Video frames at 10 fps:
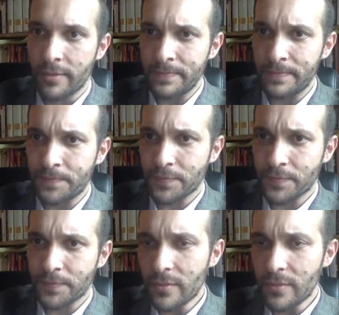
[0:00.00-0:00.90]
on.
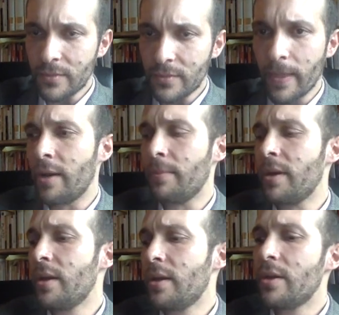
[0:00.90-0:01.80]

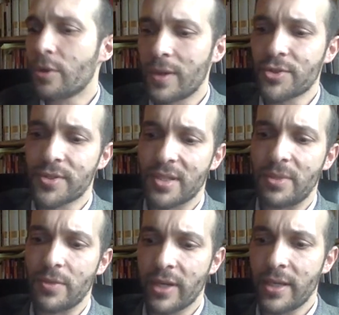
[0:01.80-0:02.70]
Um, questions can
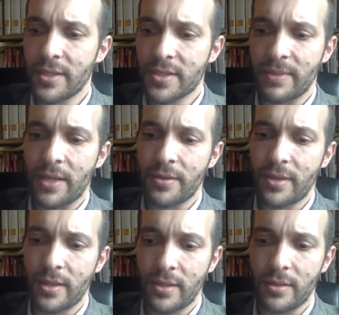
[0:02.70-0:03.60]
be raised about
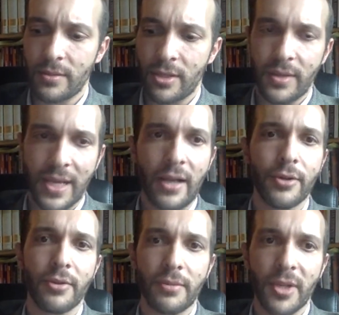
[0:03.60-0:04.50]
the you know the
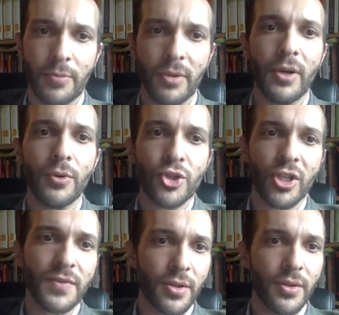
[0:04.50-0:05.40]
algorithmic
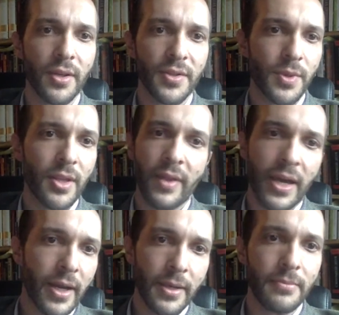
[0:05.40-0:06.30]
promotion of certain things within
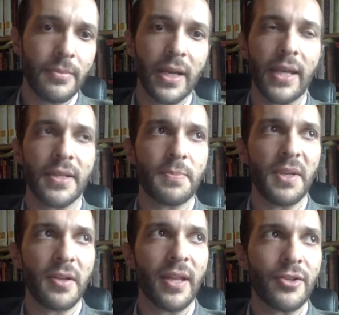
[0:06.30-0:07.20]
that. I I can't
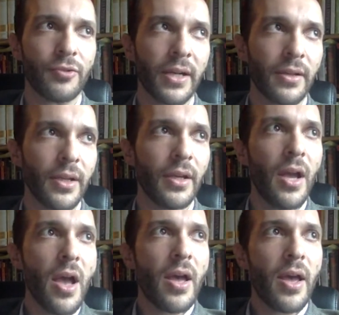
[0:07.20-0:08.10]
speak to that directly.
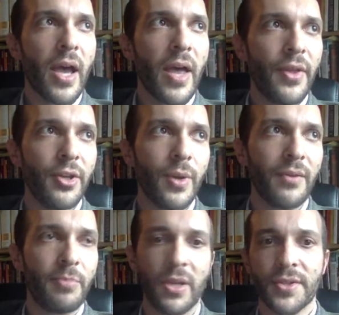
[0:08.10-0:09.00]
And then you
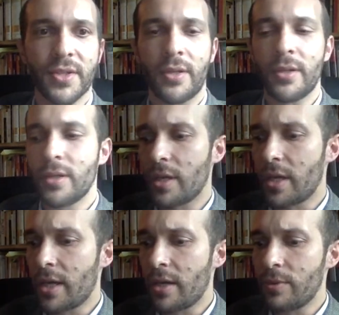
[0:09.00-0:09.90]
have Pearson,
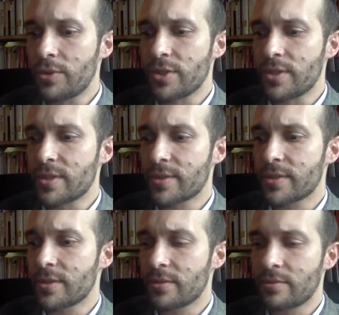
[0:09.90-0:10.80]
uh, which
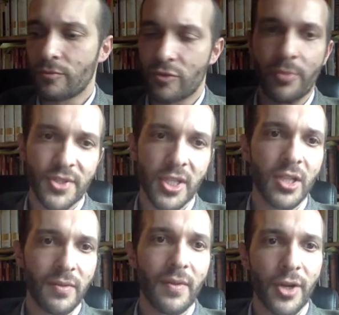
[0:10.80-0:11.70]
is
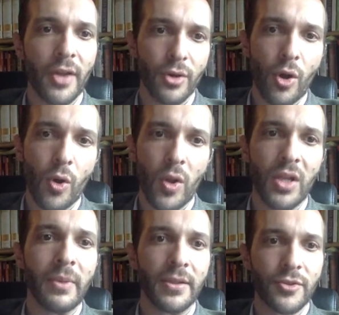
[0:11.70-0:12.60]
representative of another
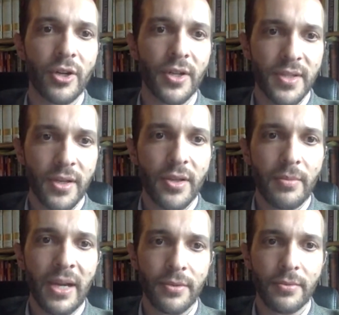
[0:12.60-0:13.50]
whole. I'm not trying to single
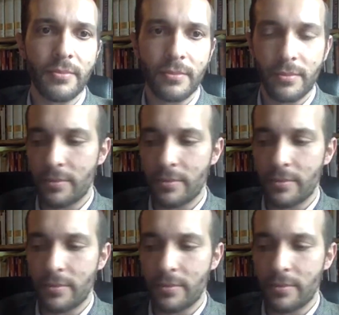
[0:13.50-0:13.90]
them out